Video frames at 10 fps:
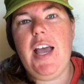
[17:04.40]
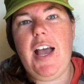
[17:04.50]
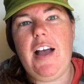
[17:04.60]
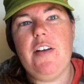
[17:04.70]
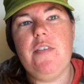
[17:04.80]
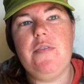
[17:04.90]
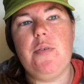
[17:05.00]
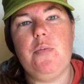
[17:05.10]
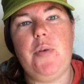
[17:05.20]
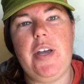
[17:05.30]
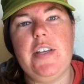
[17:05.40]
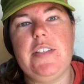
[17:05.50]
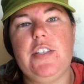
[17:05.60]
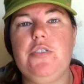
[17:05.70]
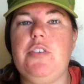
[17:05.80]
have ways
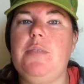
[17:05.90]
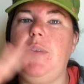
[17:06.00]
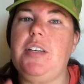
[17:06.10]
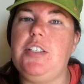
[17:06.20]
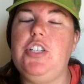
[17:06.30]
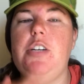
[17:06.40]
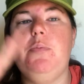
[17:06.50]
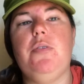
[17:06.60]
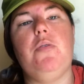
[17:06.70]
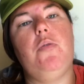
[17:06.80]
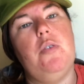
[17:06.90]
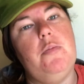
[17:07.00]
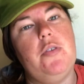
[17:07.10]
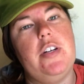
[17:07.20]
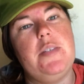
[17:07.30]
that you can make it cheaper or
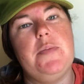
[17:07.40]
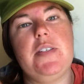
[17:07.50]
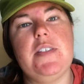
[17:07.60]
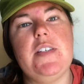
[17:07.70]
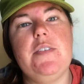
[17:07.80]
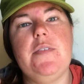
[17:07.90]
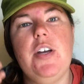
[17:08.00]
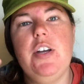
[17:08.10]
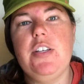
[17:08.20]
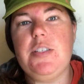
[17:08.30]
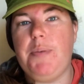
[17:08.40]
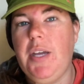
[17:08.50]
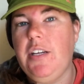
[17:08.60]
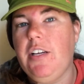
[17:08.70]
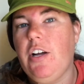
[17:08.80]
more expensive
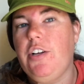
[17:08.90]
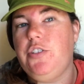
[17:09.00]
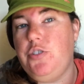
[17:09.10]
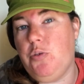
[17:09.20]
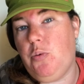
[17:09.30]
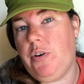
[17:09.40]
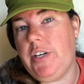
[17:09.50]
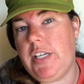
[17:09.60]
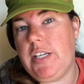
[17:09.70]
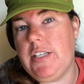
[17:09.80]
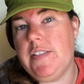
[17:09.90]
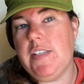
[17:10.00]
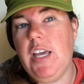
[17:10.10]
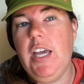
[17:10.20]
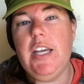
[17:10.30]
depending on your needs.
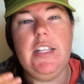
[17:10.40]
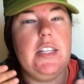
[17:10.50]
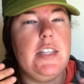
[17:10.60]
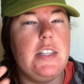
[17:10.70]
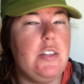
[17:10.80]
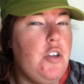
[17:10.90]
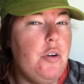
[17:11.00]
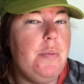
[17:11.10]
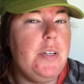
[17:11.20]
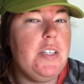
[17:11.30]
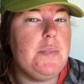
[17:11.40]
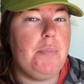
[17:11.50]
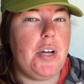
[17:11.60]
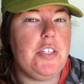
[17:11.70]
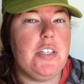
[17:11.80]
Nobody's
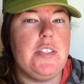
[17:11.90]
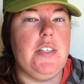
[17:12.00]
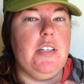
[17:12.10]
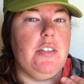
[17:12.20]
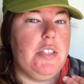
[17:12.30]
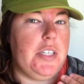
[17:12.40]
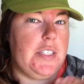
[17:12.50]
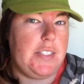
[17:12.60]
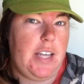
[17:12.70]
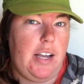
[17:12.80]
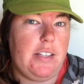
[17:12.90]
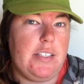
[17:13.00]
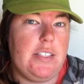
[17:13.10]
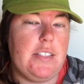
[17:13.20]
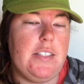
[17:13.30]
budget is going to look
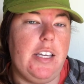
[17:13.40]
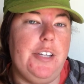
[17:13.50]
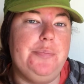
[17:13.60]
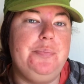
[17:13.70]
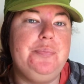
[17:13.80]
exactly the same,